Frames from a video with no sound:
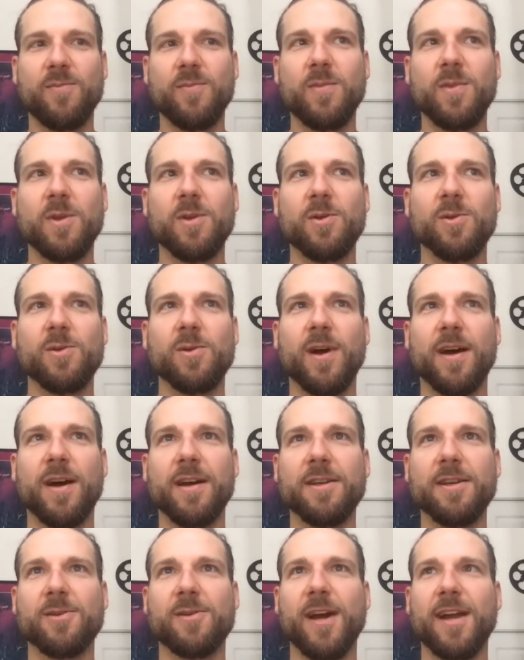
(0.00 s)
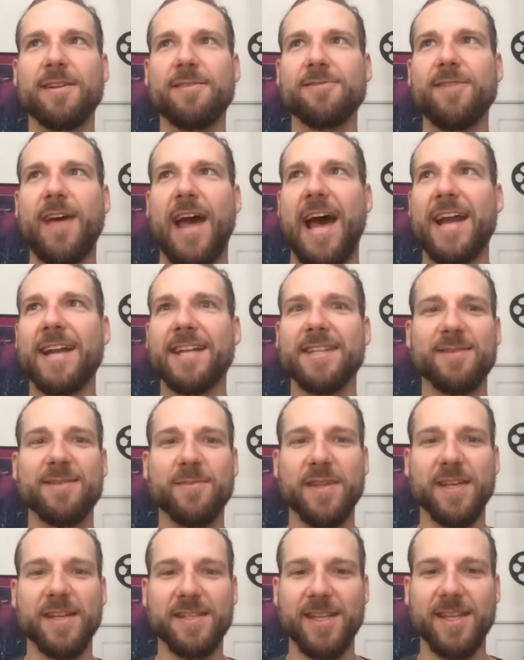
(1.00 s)
you uh, you kind of added some
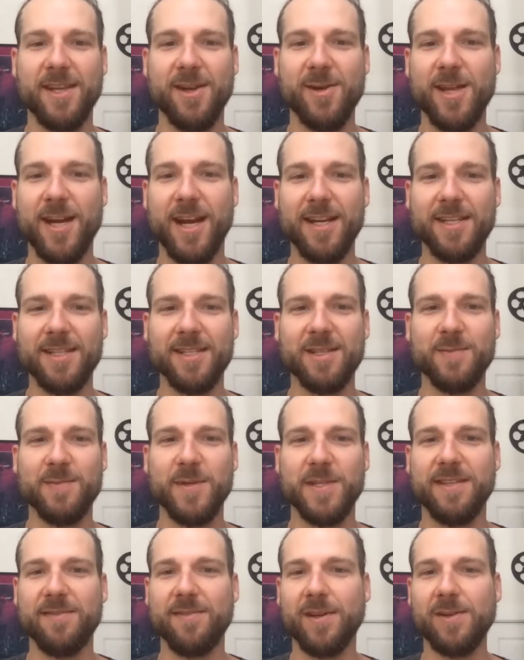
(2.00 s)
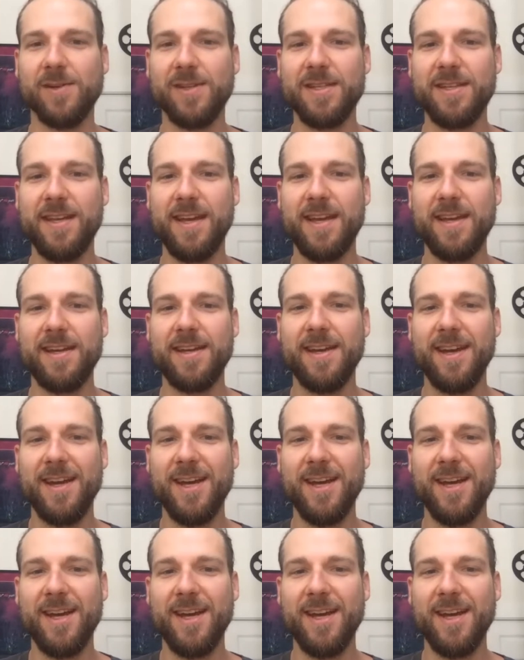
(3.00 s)
things in there that I didn't specifically say.